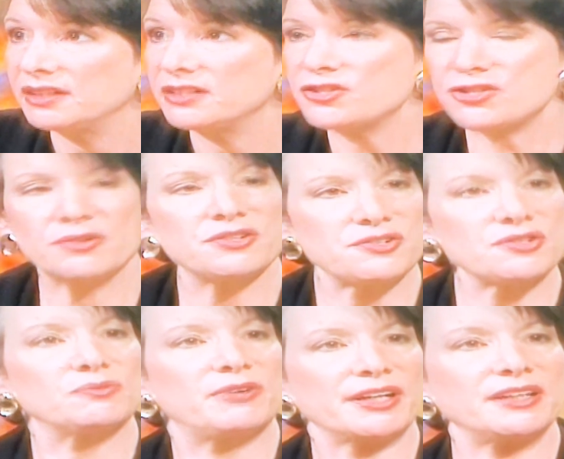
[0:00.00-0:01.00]
So there's a
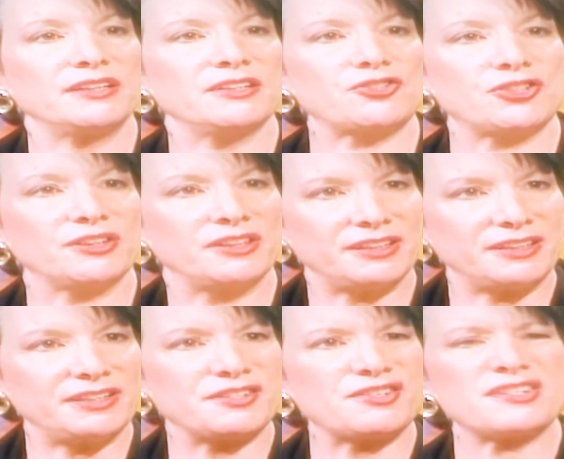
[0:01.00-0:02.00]
recognition that it
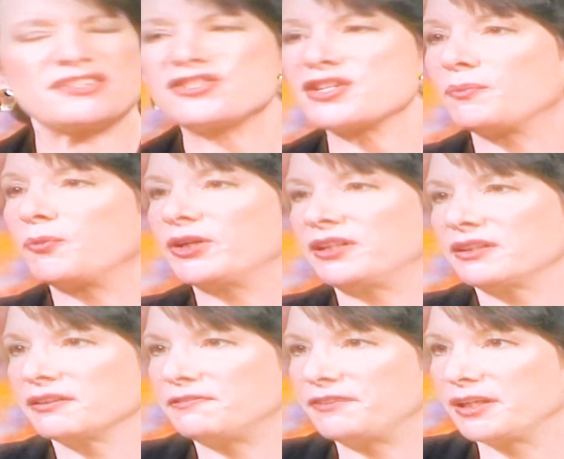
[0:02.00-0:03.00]
is somewhat in
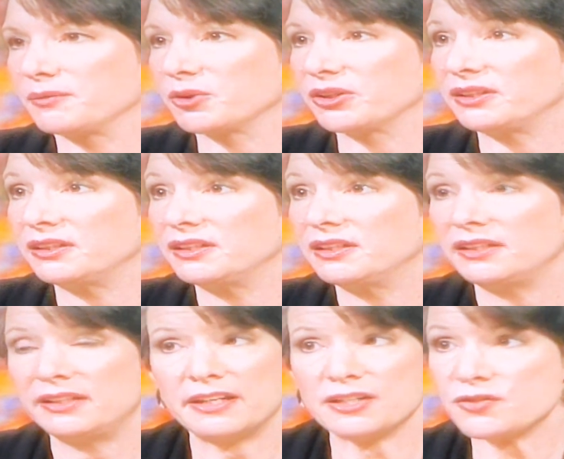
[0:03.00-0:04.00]
the family.
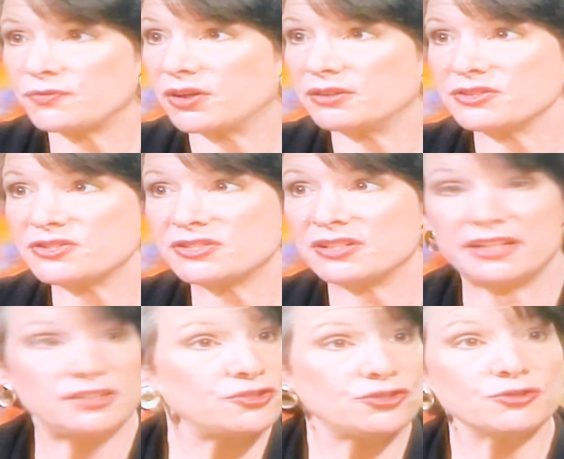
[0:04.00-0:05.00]
As far as
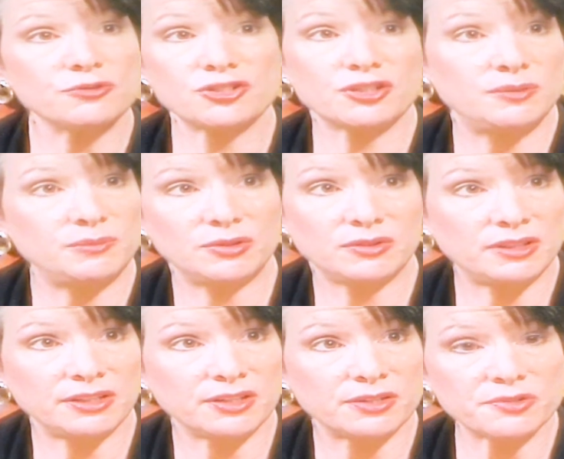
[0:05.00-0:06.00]
today's Jewish
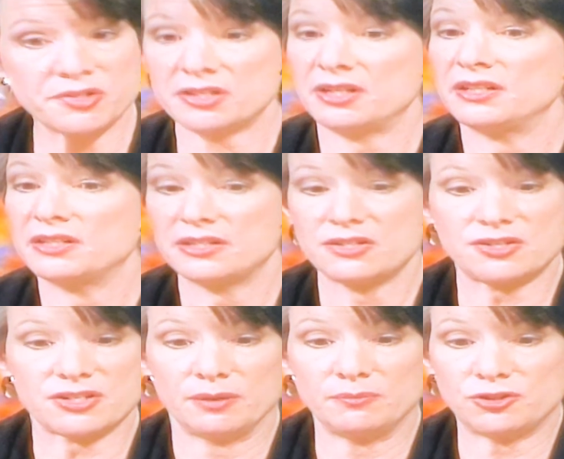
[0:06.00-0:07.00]
community goes,
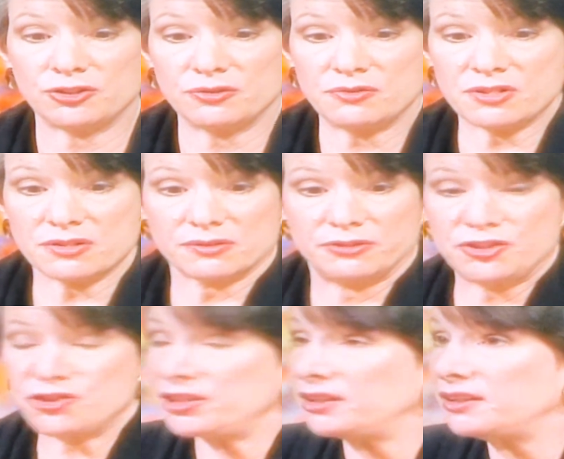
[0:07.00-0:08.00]
some Jews,
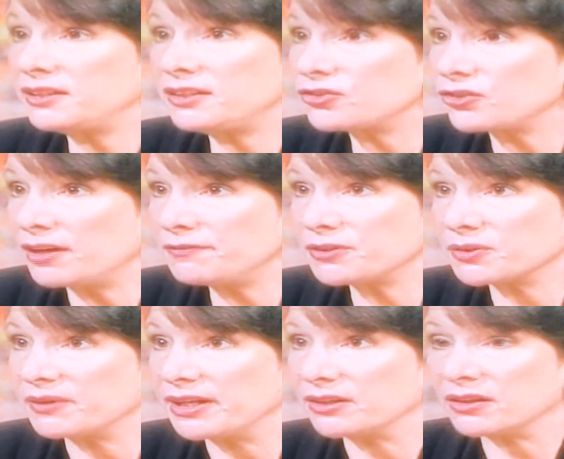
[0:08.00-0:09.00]
Christianity is off the
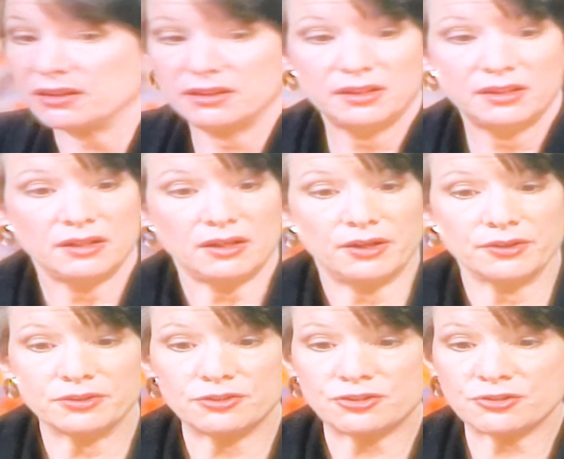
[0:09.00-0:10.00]
radar.
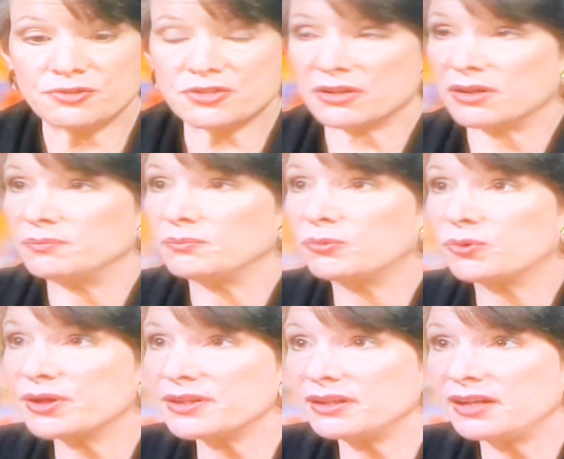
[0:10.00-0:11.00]
Other Jews are
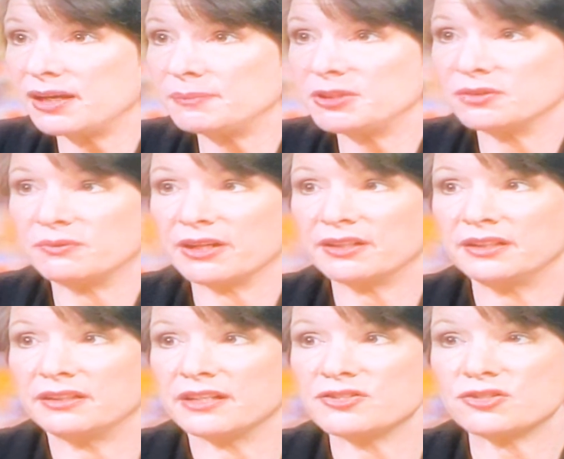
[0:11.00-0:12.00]
more than happy to
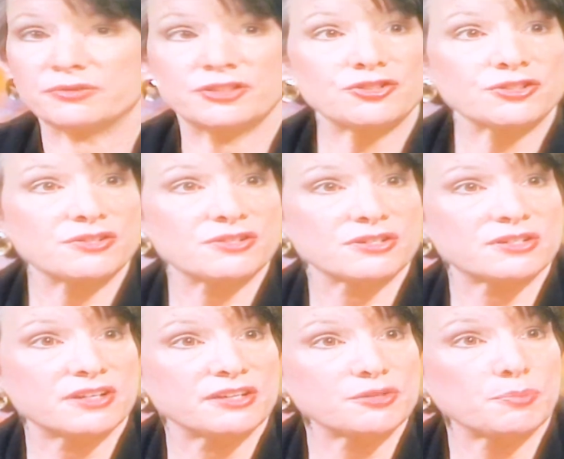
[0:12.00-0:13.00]
recognize Christians
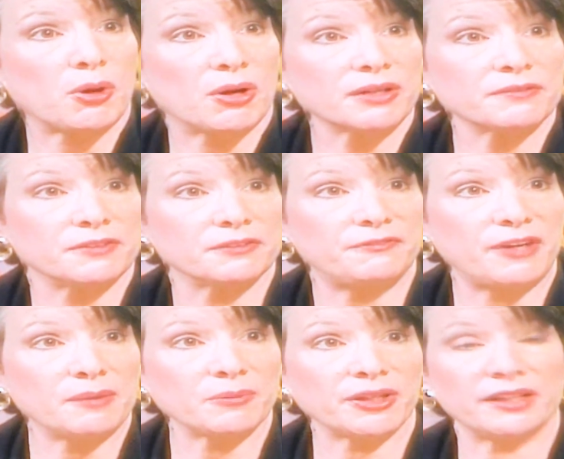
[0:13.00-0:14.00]
as part of the
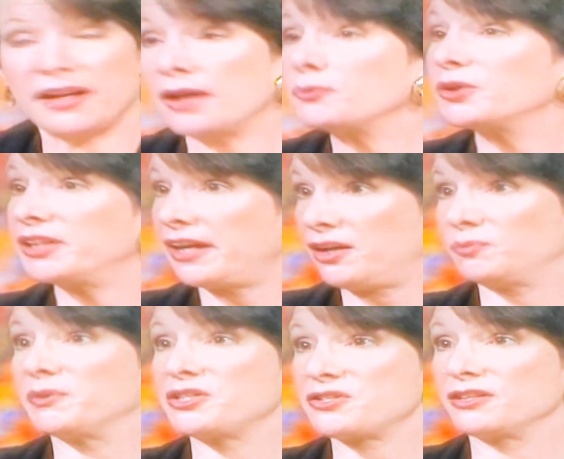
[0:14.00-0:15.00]
family, and I would count
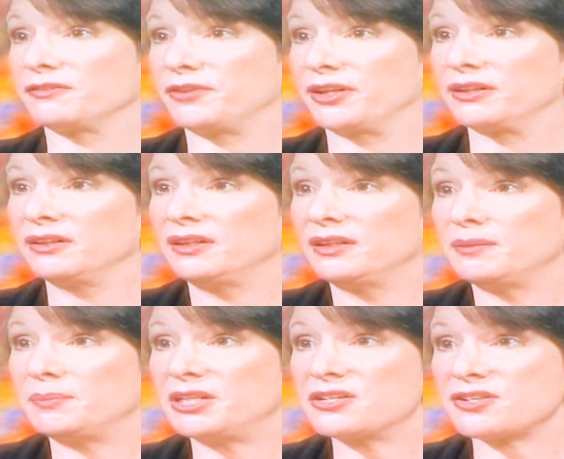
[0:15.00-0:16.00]
myself there,
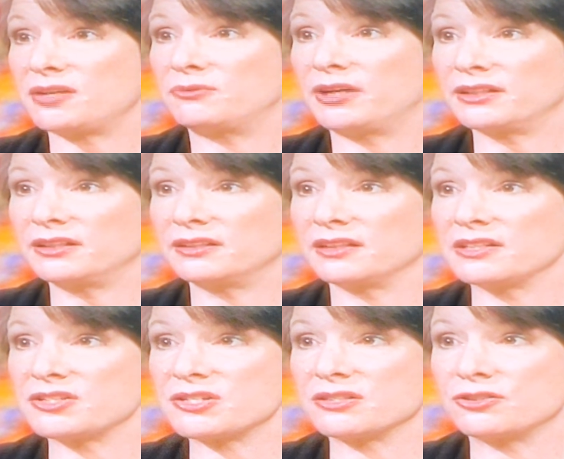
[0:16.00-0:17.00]
because I
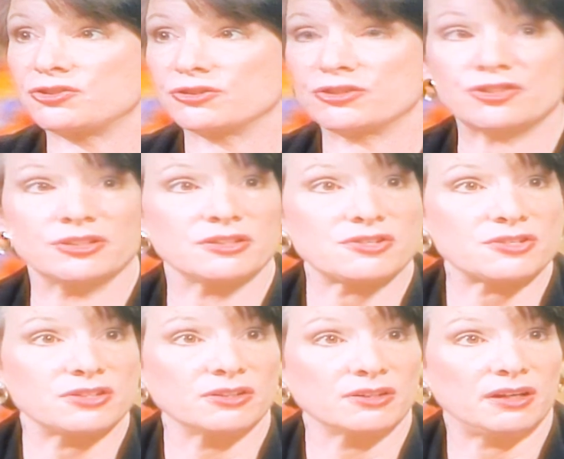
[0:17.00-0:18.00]
recognize the church and the
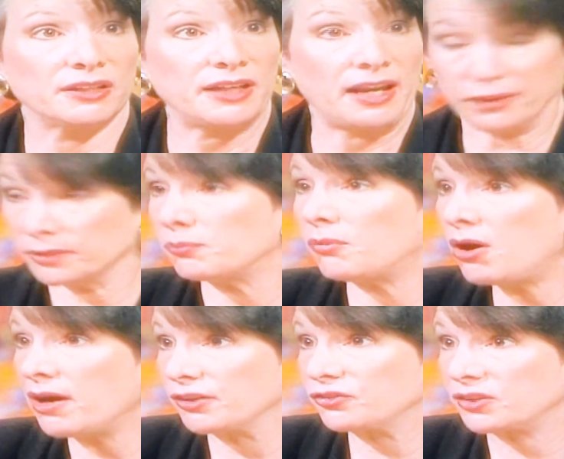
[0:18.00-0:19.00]
synagogue and the
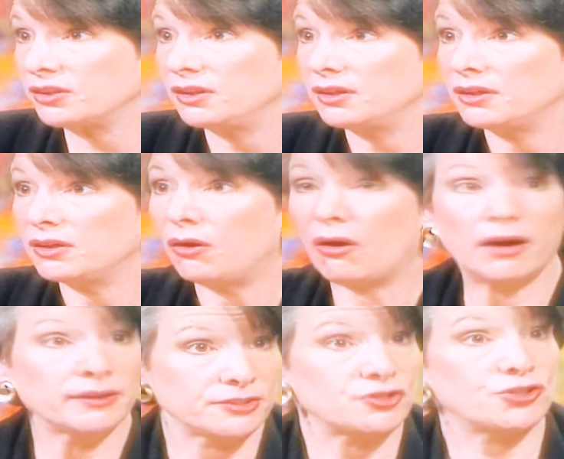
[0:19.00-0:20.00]
mosque
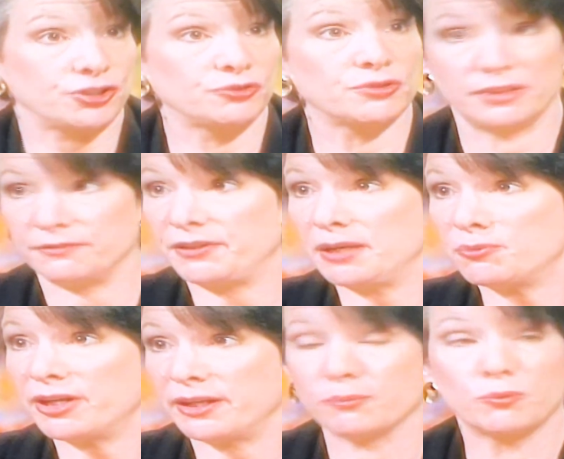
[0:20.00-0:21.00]
all as children of
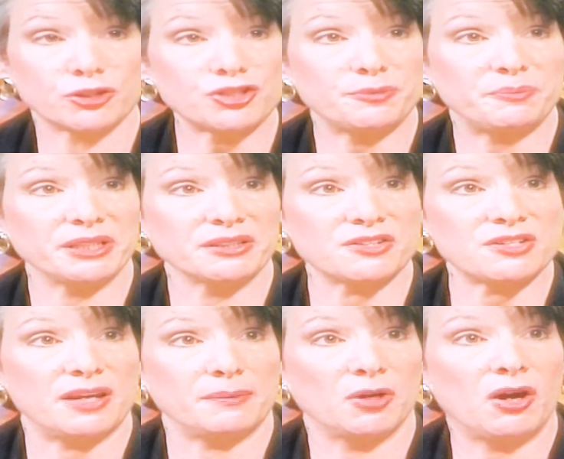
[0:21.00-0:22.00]
Abraham, worshiping the
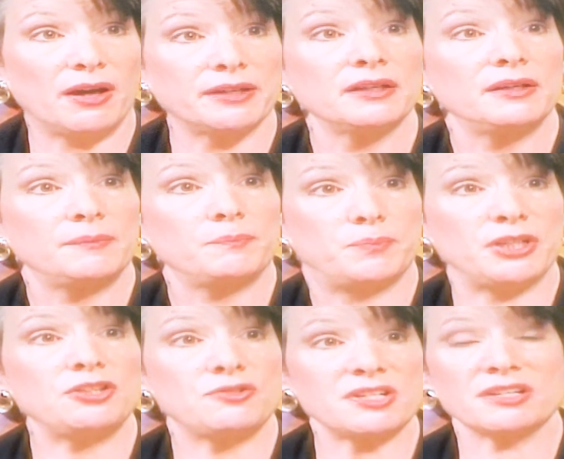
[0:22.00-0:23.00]
same God,
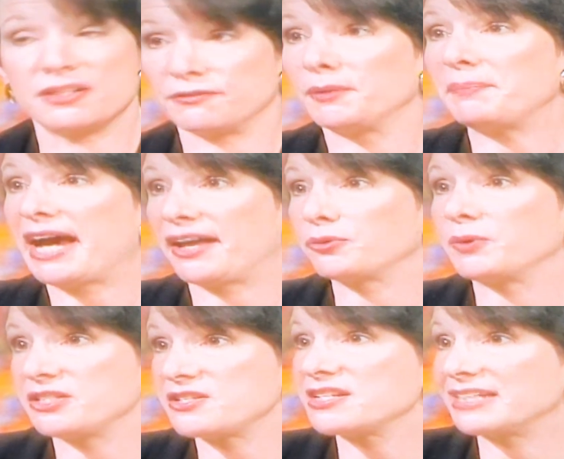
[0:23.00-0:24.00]
but using different
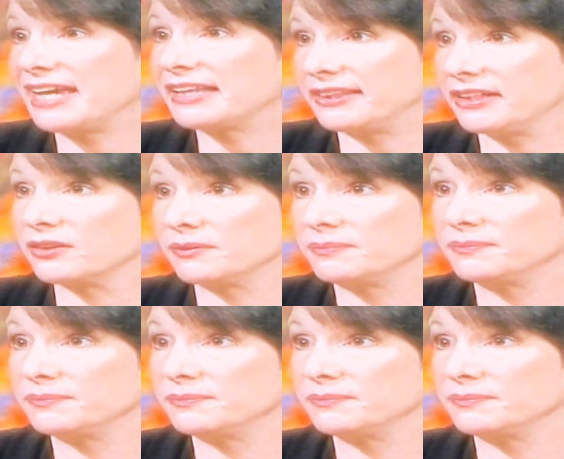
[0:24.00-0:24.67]
pathways to get there.